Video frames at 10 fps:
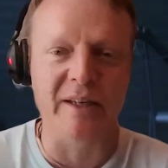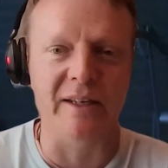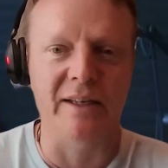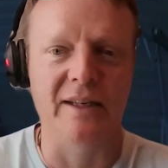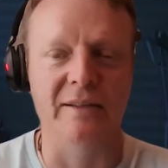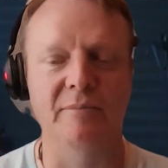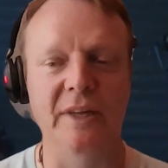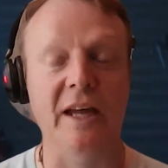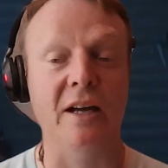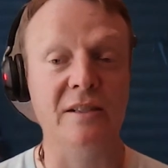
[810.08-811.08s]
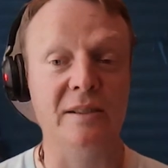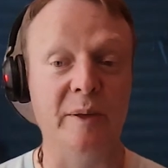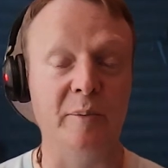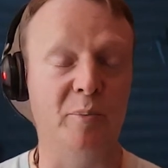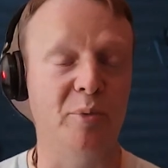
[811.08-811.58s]
been a
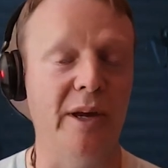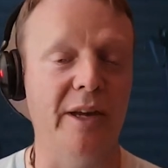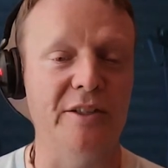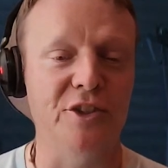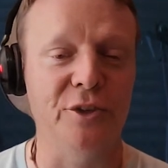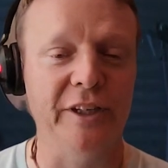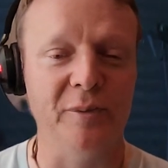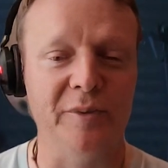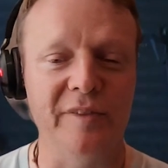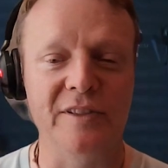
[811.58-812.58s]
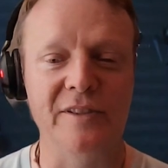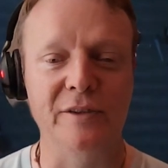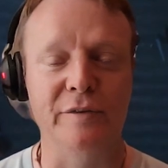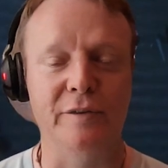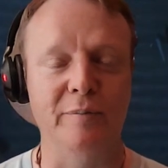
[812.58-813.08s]
customer prior to joining
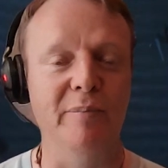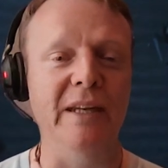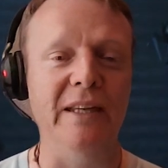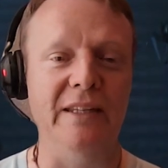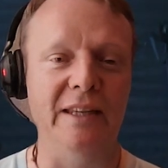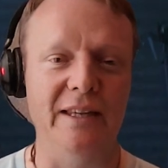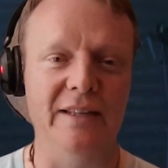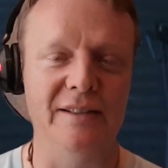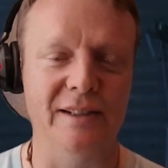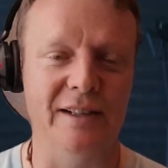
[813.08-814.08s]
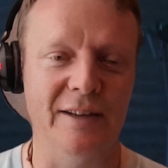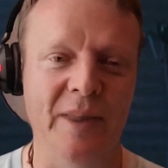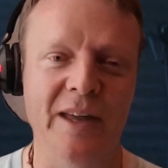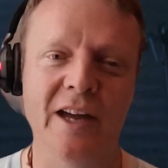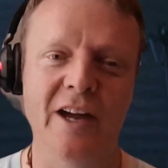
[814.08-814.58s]
Revisto for many years,
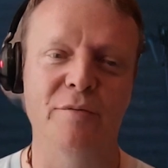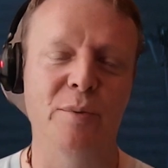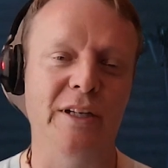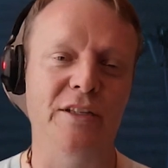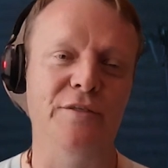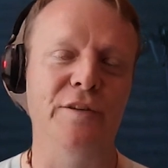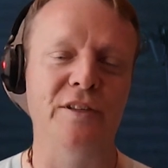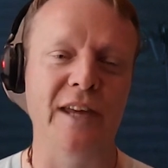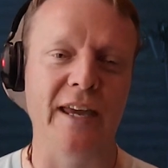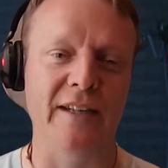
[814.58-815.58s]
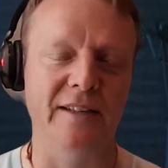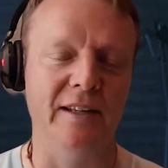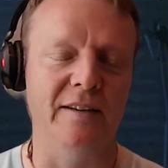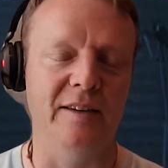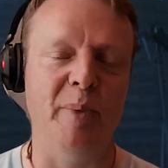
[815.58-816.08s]
I've witnessed firsthand
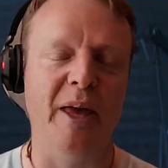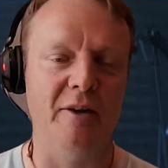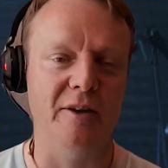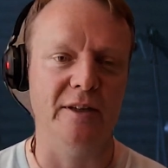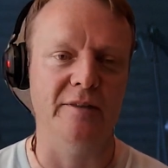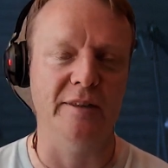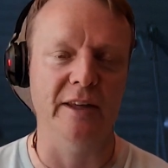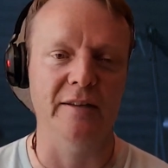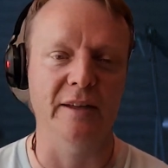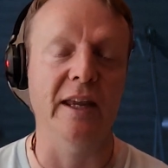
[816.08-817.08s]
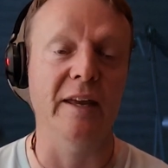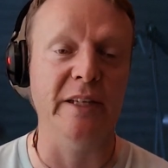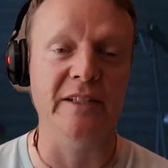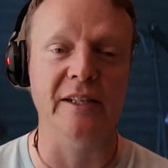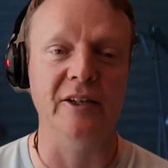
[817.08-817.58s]
the power that the
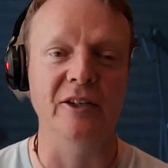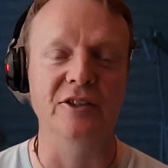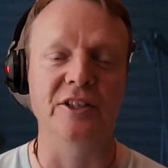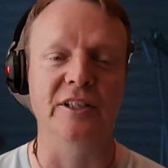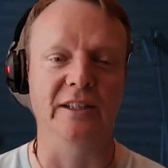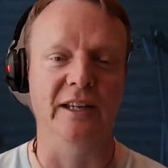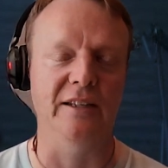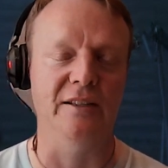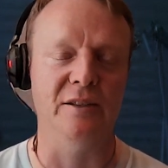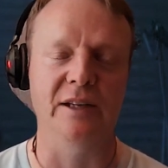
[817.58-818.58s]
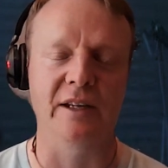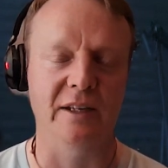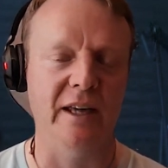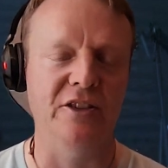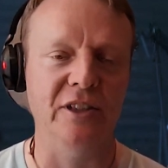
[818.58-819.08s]
gaming technology has
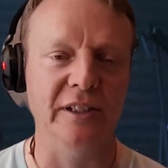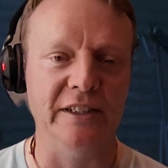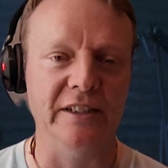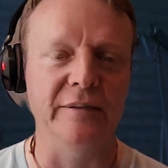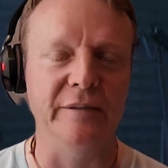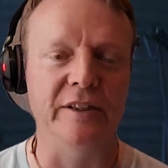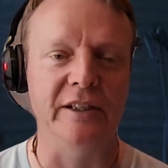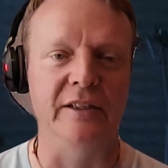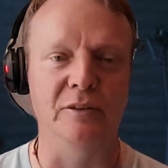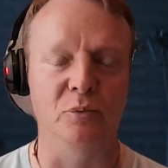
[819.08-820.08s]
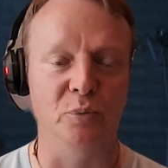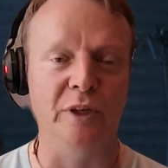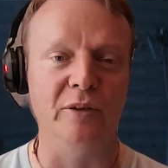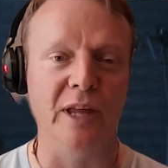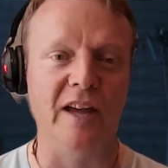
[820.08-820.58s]
actually delivered in
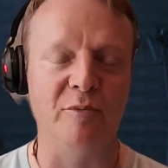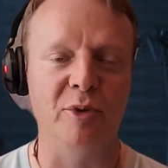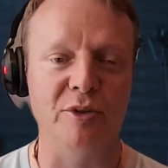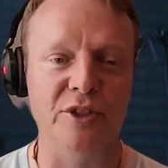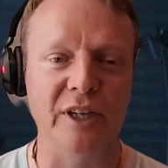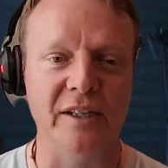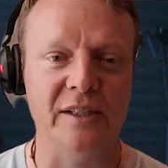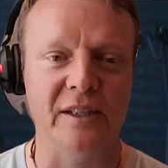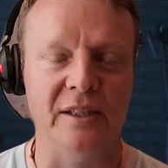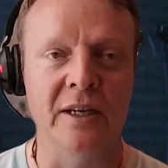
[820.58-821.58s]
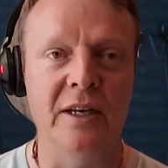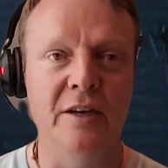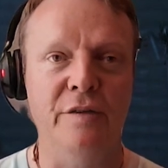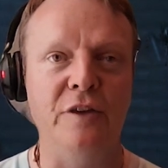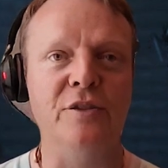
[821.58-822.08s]
real life projects, and
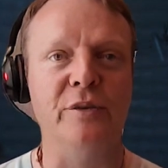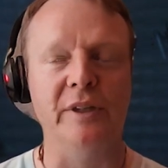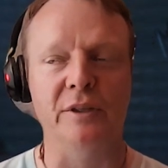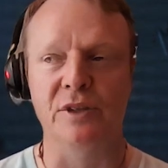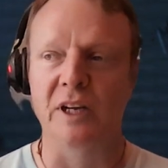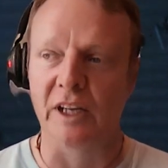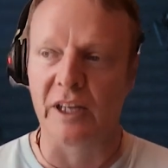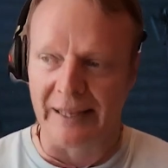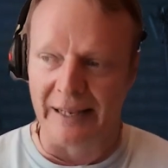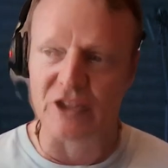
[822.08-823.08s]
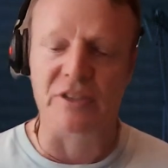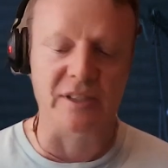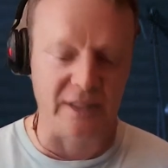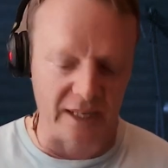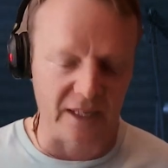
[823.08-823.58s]
fostering those kind of
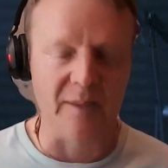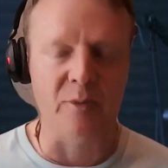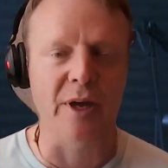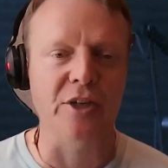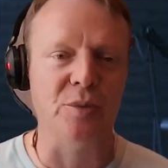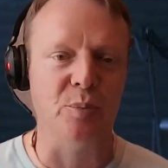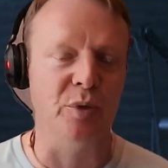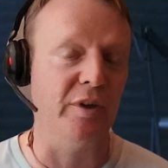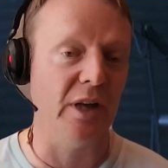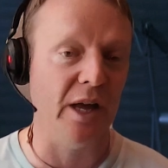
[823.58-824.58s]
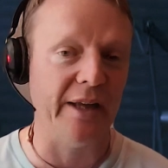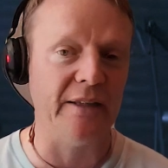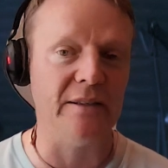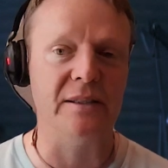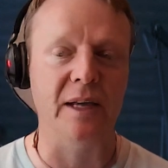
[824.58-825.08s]
connections and that collaboration with
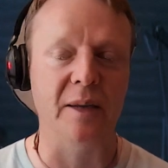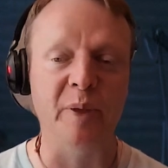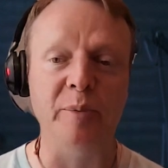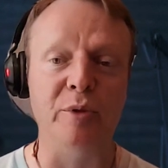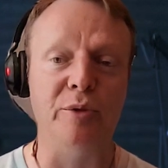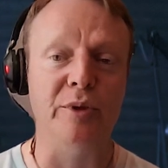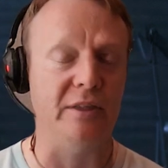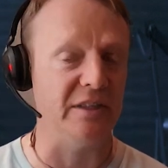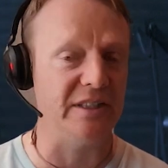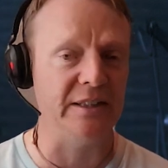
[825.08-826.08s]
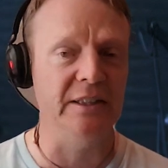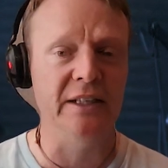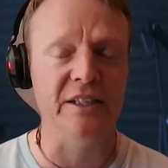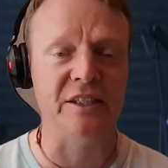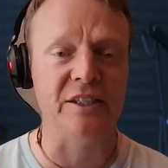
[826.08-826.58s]
clients, people who aren't
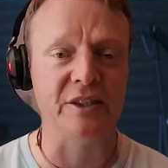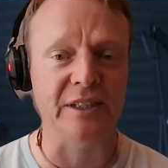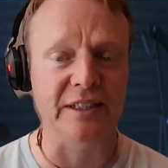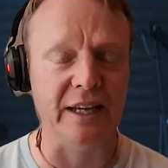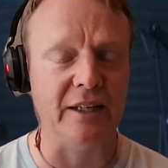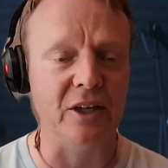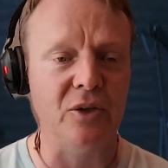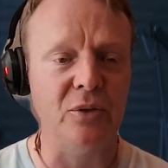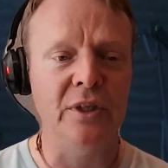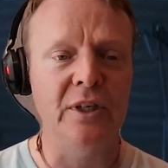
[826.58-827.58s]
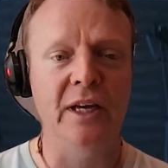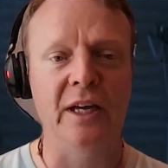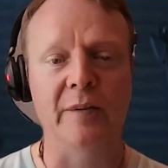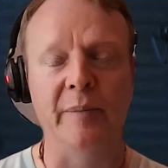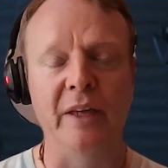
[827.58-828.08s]
necessarily technical,
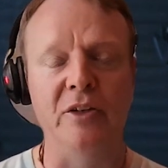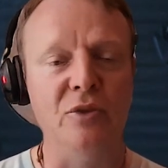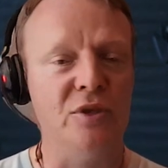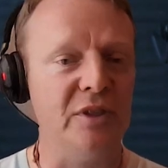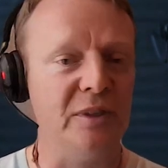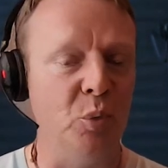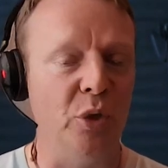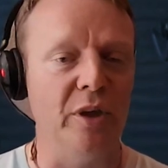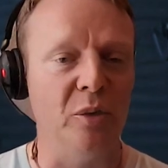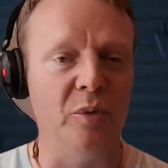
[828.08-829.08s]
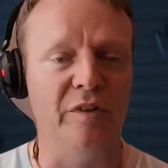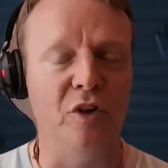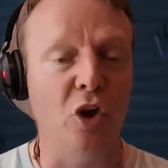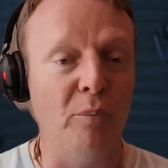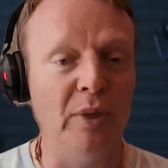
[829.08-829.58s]
and used to working with
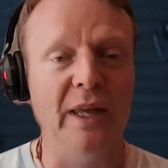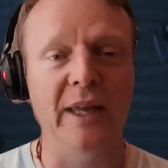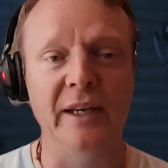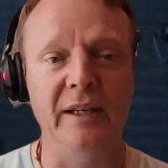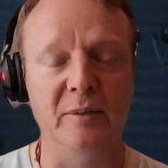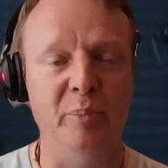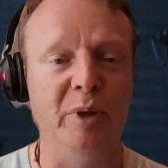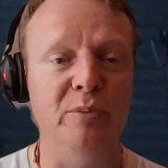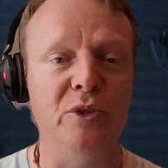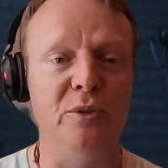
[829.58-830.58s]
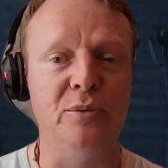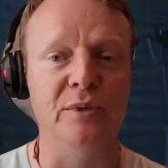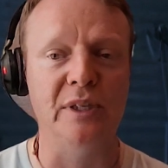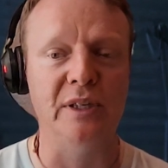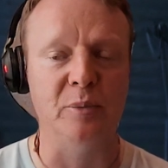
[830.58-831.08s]
complicated BIM
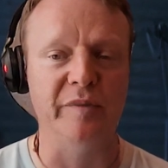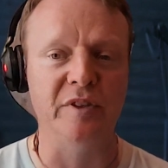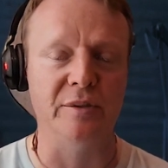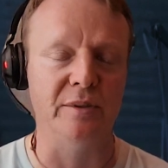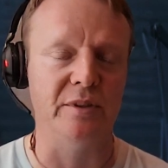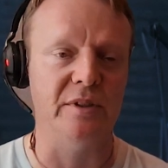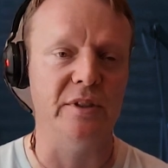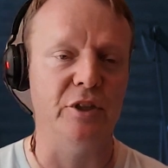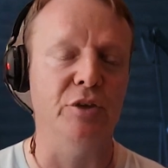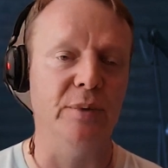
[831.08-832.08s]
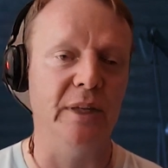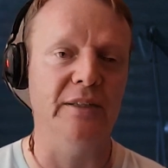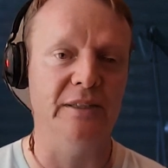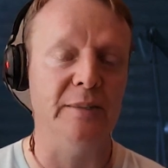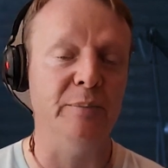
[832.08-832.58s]
tools. Revisto is,
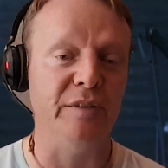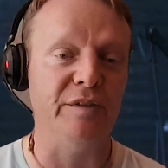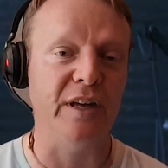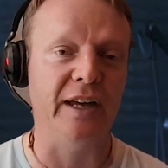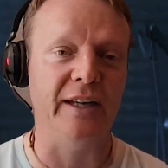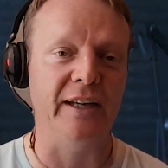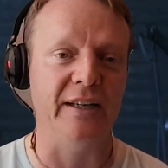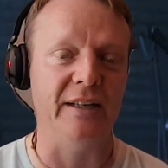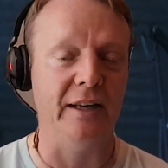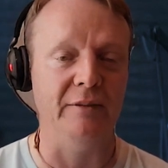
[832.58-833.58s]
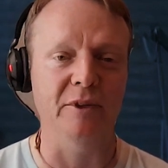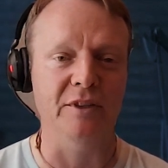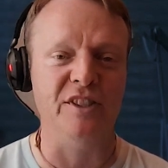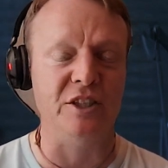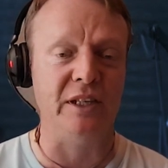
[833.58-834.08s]
simplified and
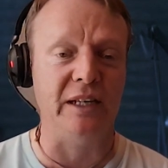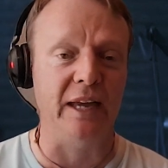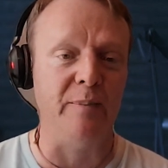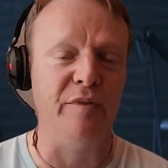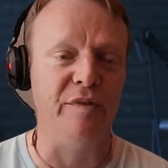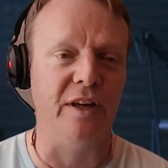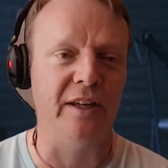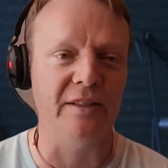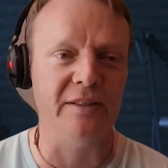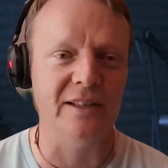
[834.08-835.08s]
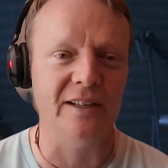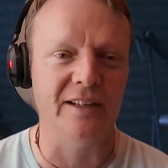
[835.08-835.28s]
essentially gamified